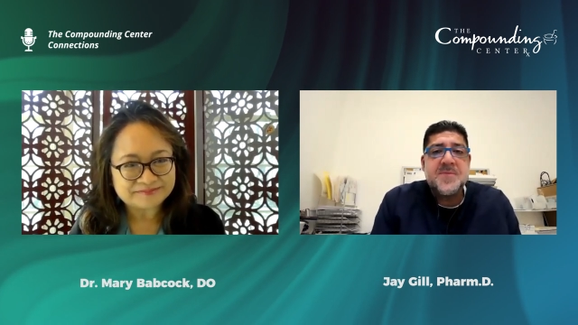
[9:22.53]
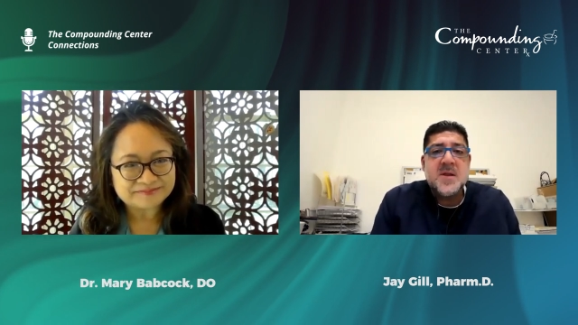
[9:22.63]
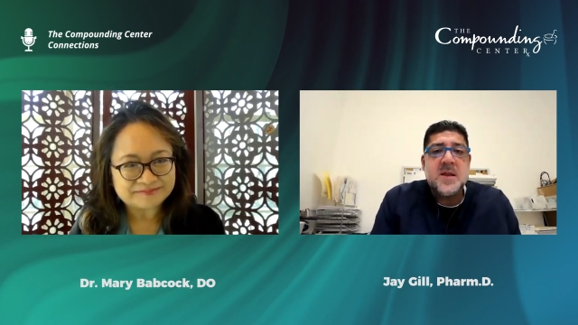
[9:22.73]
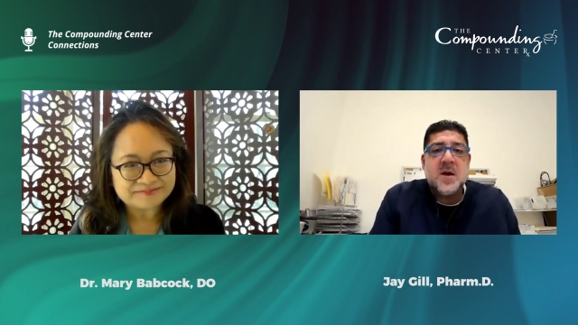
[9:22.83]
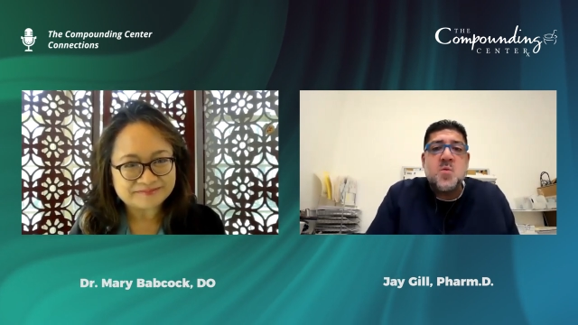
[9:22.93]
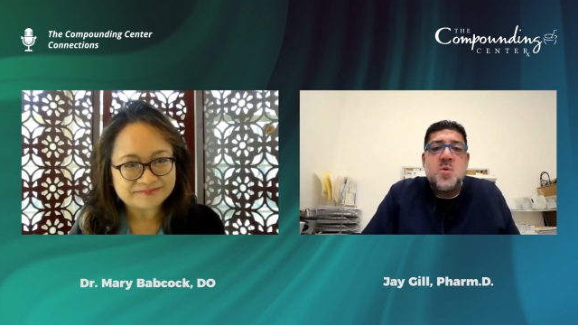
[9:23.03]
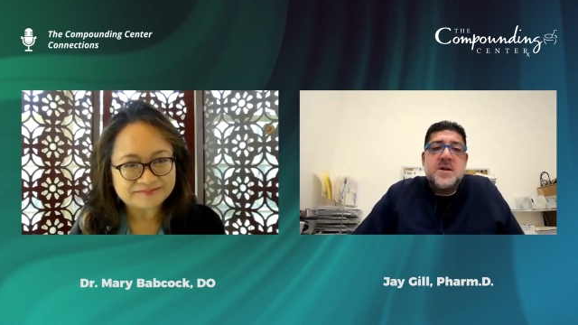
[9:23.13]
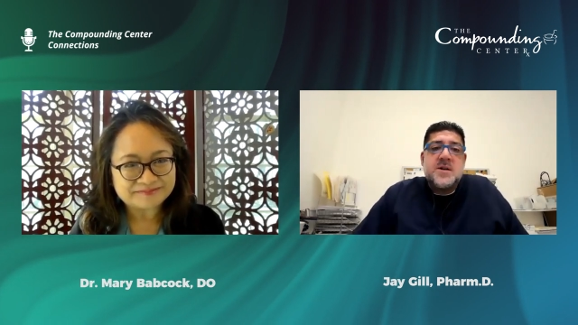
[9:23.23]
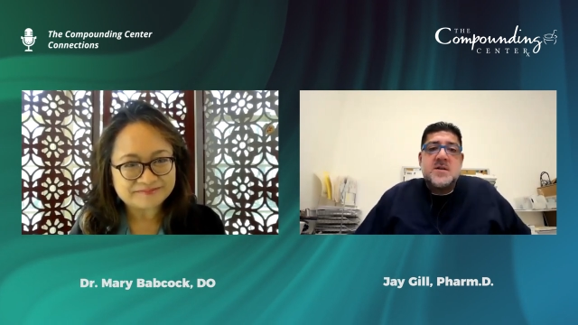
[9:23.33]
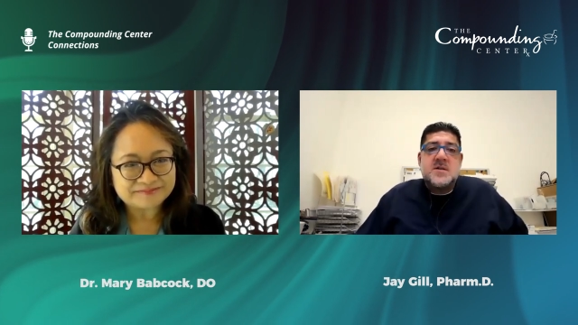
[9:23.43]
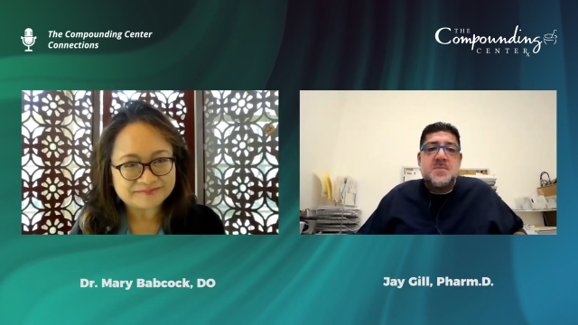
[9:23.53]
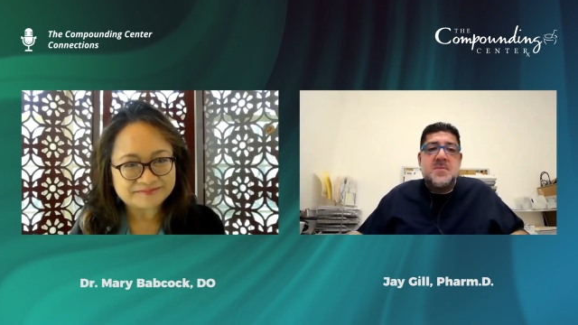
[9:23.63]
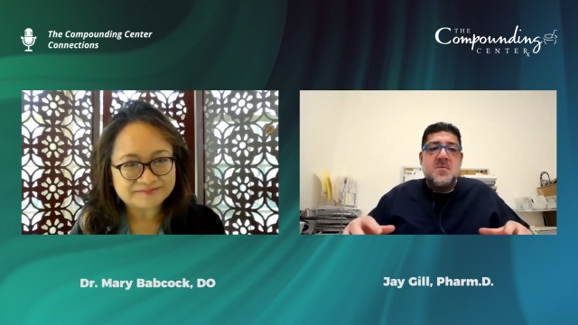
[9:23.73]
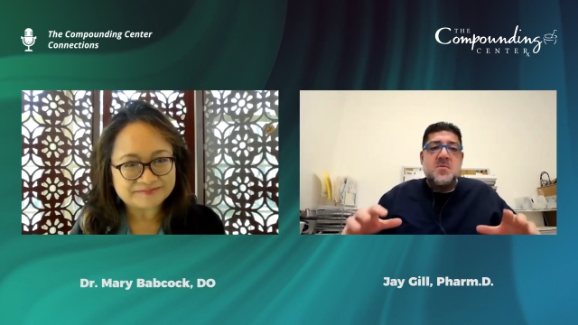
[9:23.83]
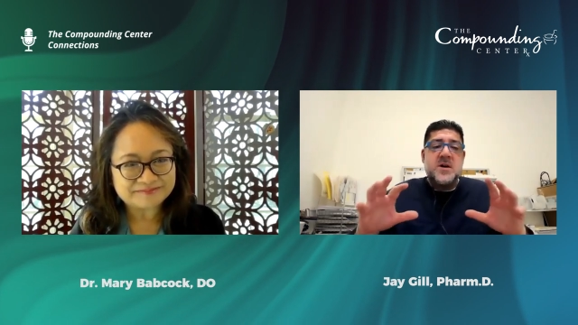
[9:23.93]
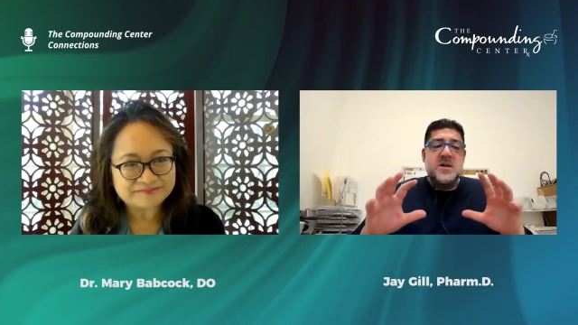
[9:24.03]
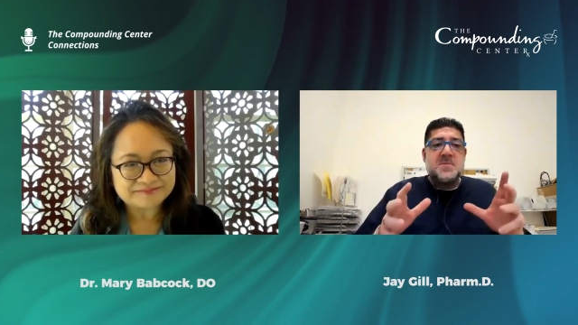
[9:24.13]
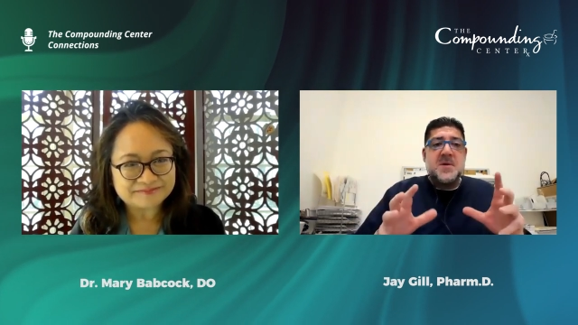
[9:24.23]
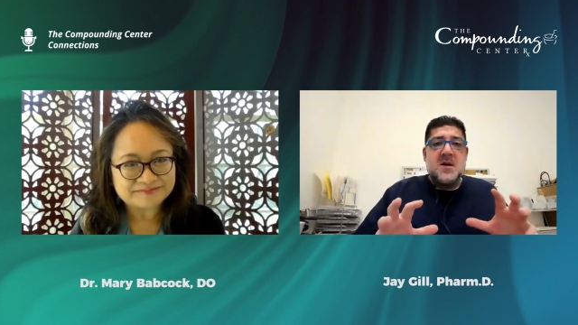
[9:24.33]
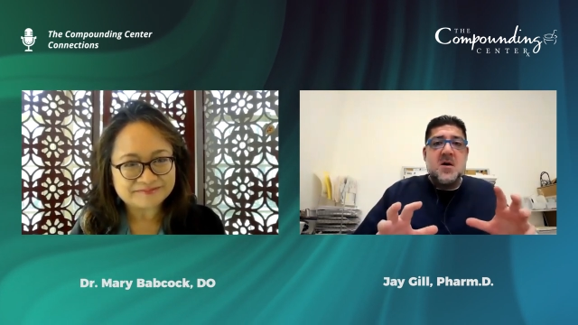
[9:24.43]
Speaker 1: like what does what is
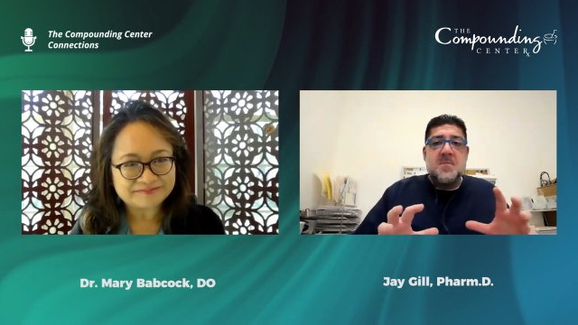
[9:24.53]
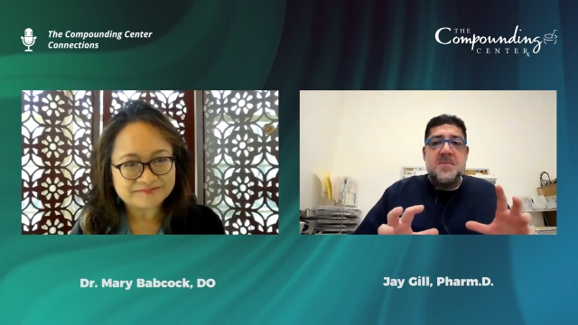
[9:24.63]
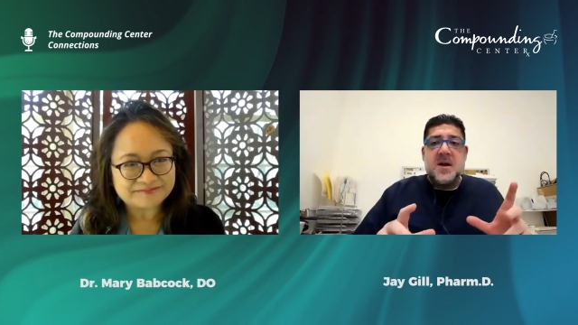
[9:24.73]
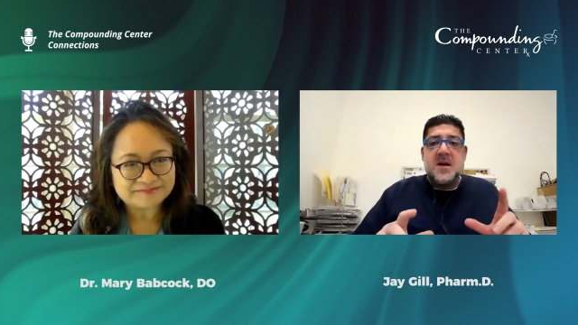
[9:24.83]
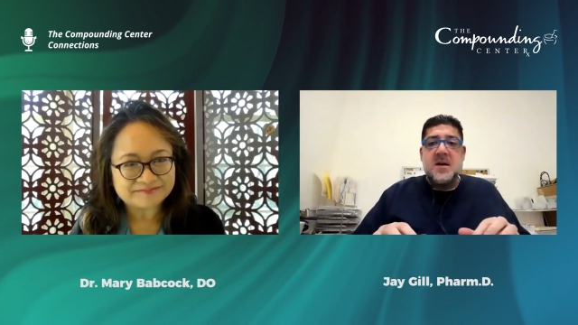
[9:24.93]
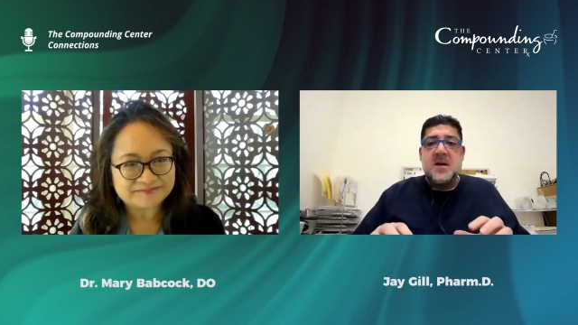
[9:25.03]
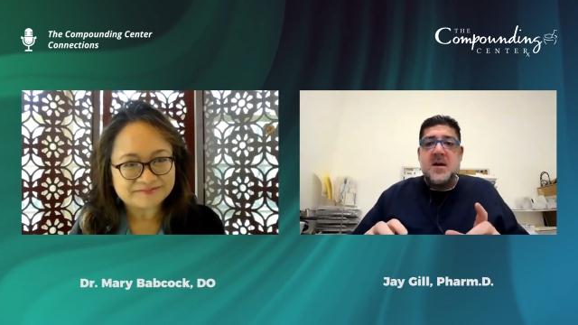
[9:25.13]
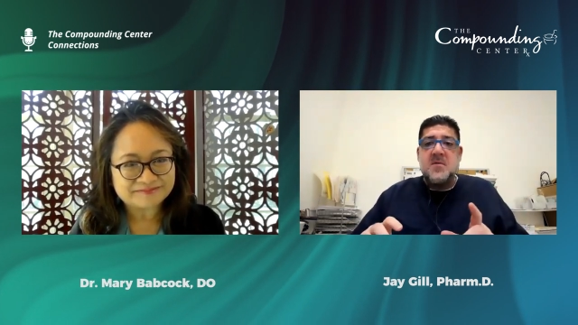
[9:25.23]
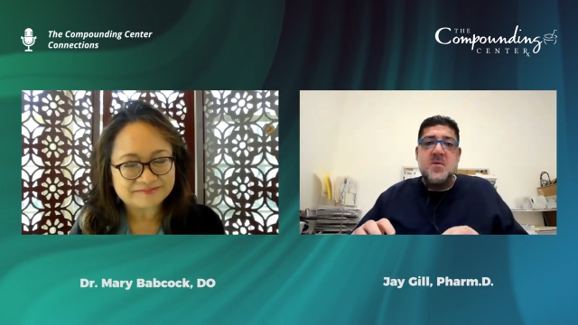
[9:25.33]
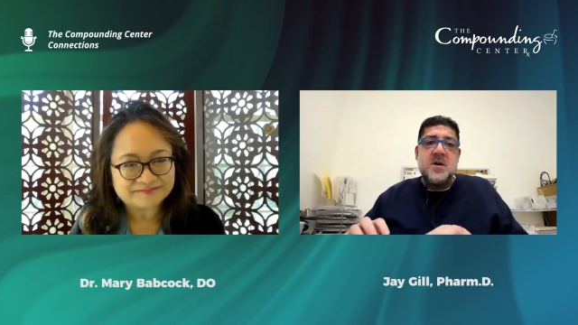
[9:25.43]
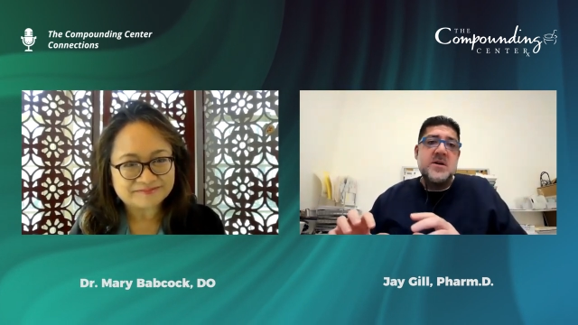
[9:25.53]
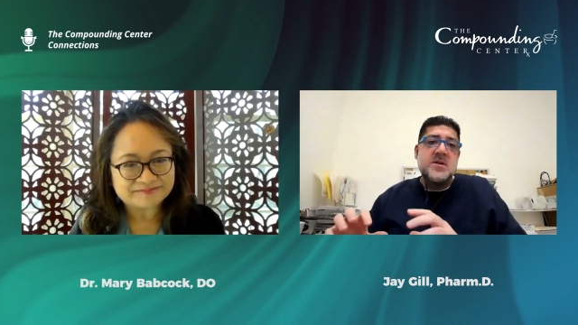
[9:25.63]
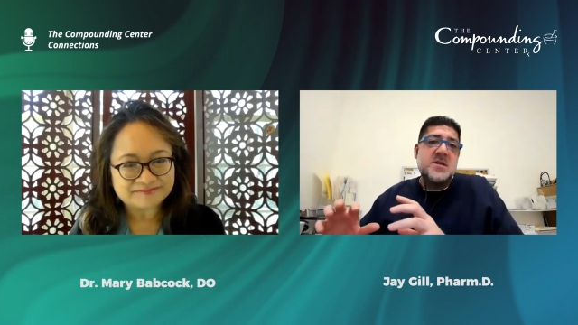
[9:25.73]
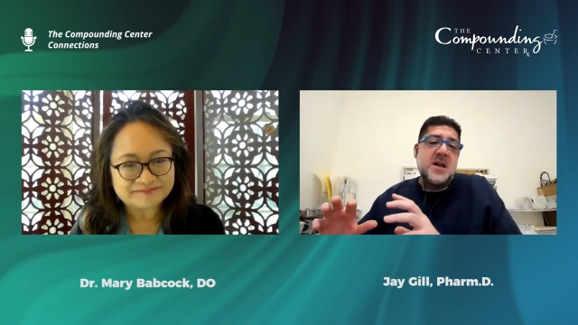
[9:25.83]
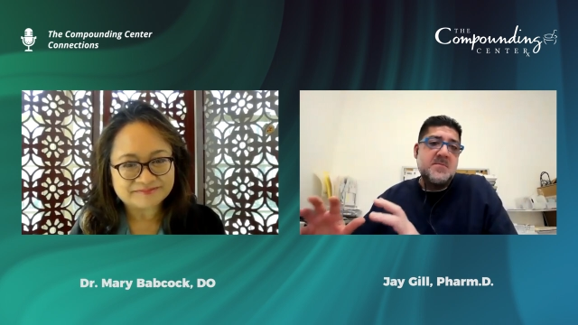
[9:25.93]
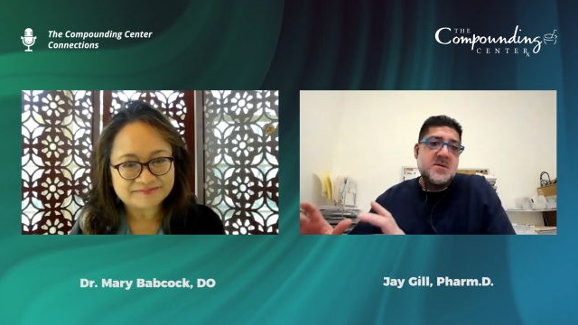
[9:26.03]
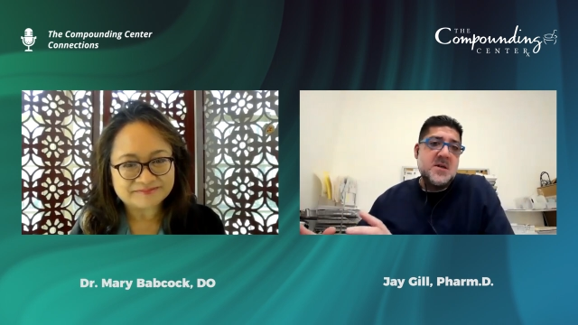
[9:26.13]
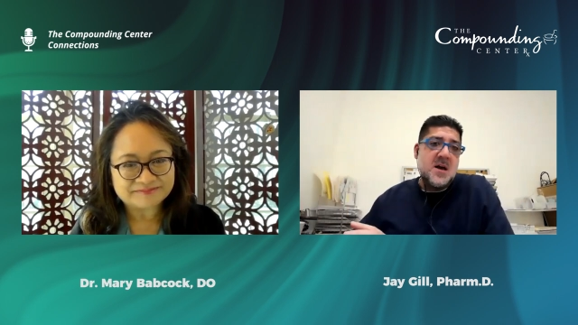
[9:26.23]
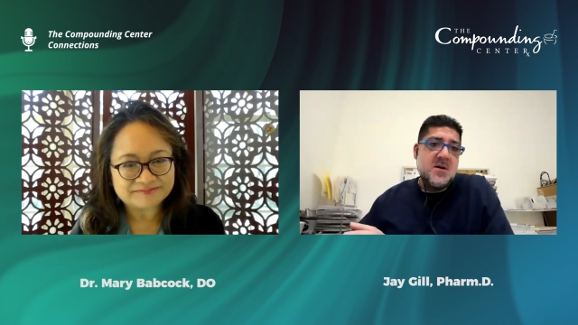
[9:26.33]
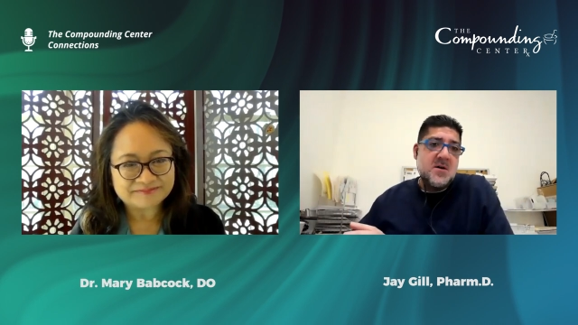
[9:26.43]
PRP and what is stem
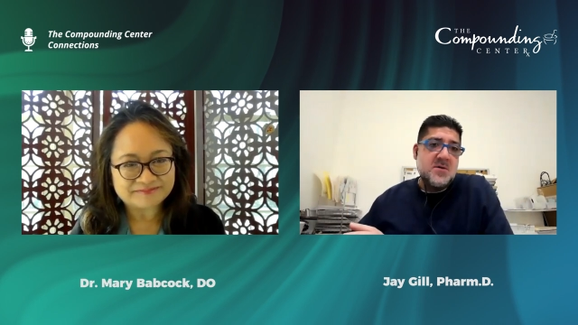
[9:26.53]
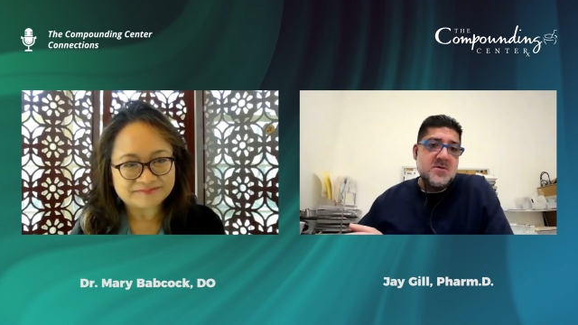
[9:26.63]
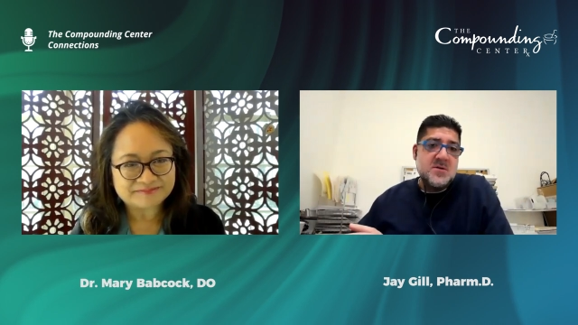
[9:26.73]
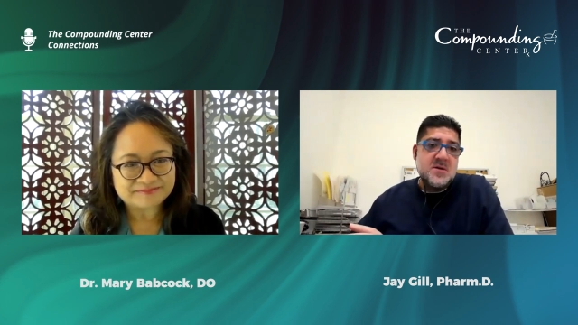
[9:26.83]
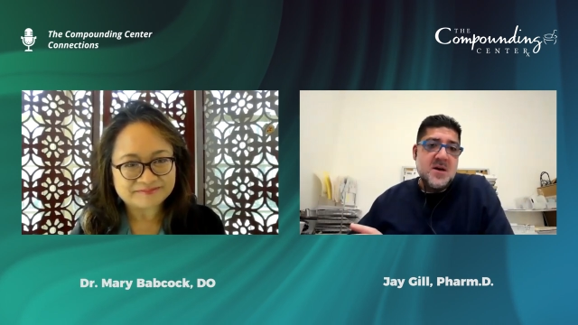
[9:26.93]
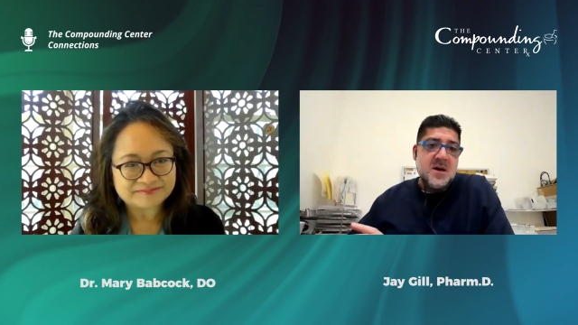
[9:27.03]
cells